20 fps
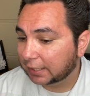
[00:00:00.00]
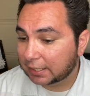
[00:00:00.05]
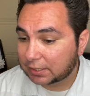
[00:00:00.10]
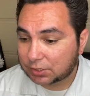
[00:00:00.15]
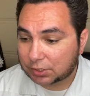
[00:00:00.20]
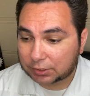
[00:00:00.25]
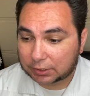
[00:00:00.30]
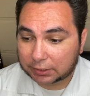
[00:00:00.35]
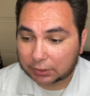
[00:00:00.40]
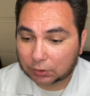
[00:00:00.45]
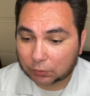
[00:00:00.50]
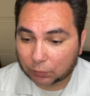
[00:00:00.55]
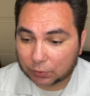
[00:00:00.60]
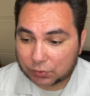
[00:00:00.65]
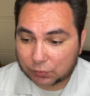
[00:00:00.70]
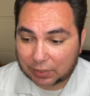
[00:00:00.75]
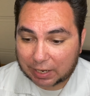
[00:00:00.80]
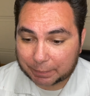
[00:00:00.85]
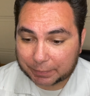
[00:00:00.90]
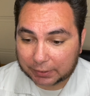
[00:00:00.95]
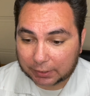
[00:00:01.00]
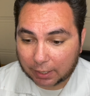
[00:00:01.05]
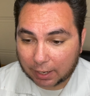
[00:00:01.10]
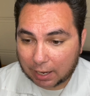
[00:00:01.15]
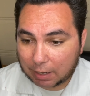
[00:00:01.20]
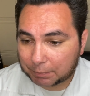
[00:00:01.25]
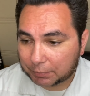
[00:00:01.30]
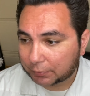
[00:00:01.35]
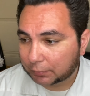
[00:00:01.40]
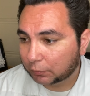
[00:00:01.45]
as the year was wrapping
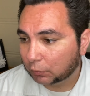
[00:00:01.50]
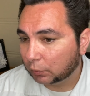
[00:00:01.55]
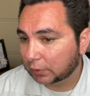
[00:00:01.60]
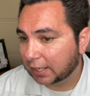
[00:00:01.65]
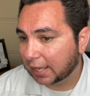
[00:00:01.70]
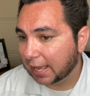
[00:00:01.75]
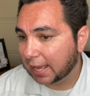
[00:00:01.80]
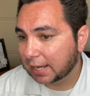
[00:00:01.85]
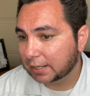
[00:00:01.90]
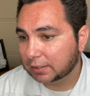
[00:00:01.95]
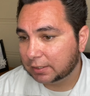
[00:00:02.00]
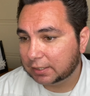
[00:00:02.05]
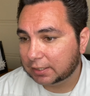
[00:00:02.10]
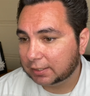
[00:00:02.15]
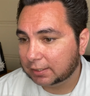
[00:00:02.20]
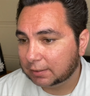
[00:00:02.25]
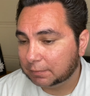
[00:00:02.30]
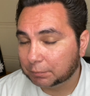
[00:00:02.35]
up, we had the